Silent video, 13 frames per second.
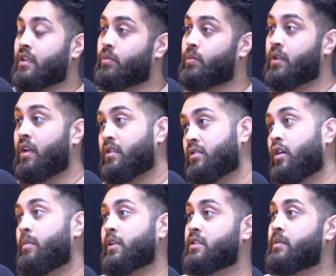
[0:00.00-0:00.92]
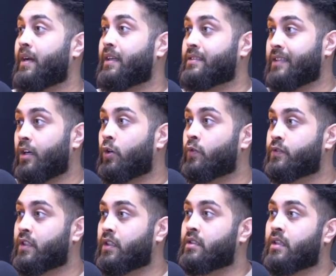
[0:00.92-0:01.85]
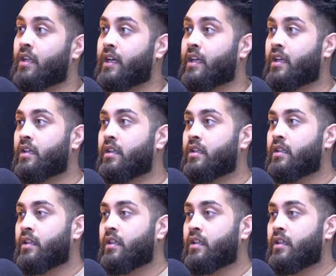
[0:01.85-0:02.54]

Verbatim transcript: We learned so much about ourselves, and like